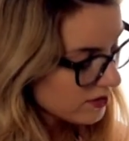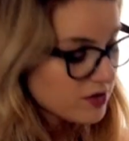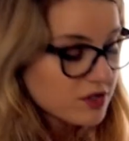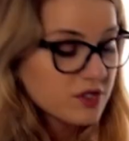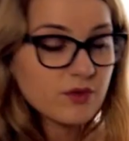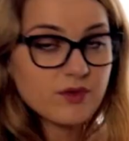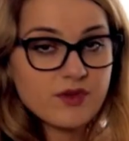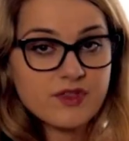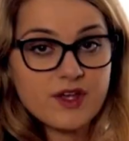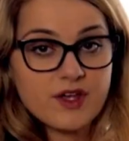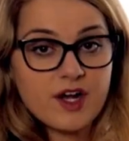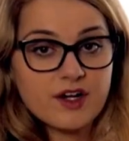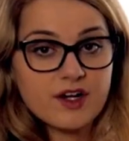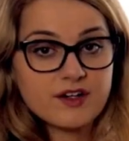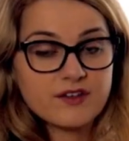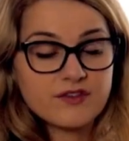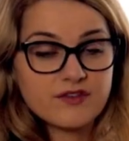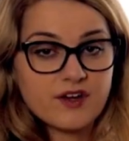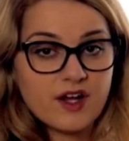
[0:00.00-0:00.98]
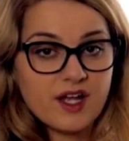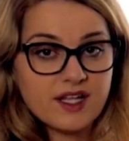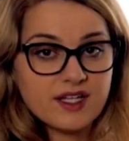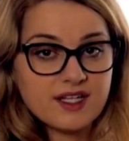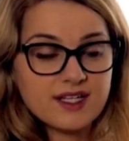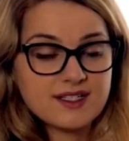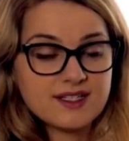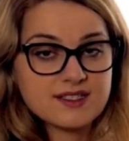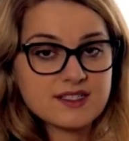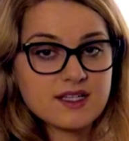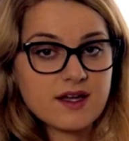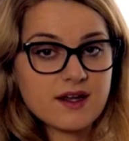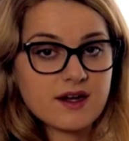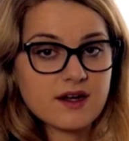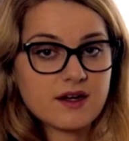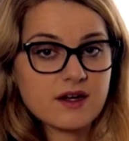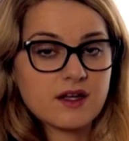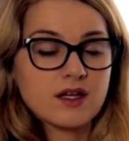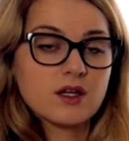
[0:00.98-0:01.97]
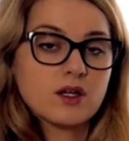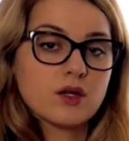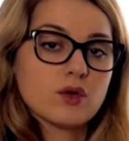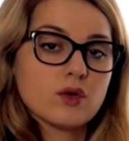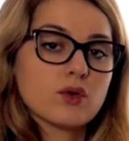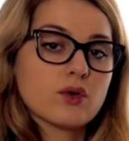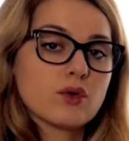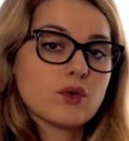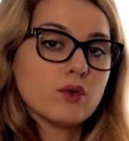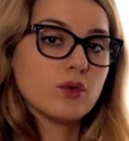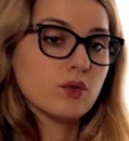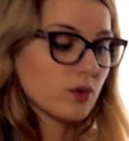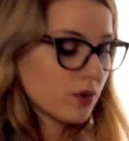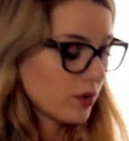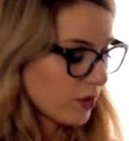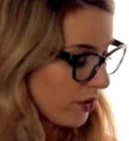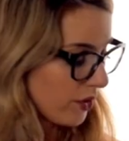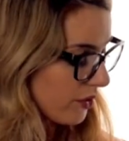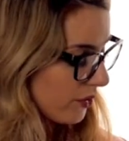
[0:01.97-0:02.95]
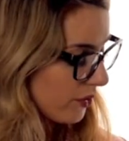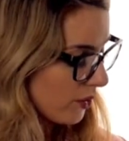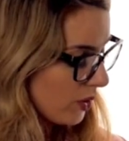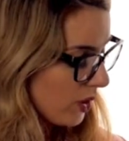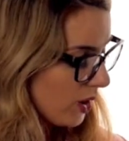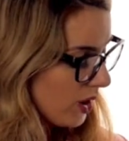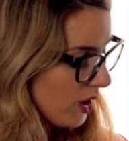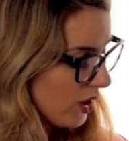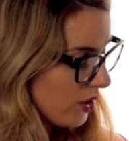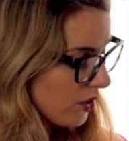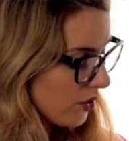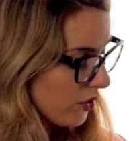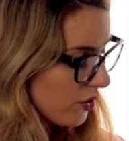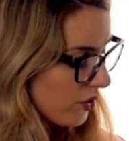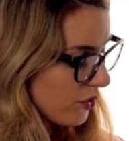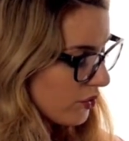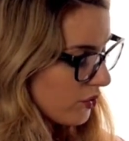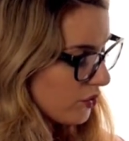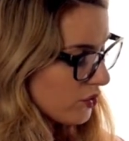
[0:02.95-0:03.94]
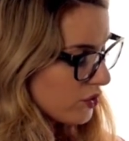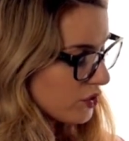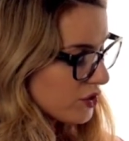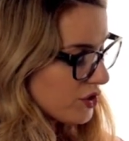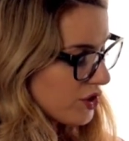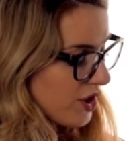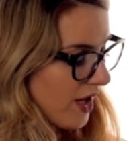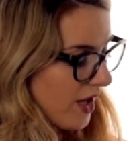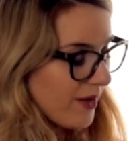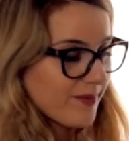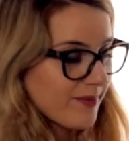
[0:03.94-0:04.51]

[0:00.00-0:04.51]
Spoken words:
So with the R in front, it's r, ru, rouge.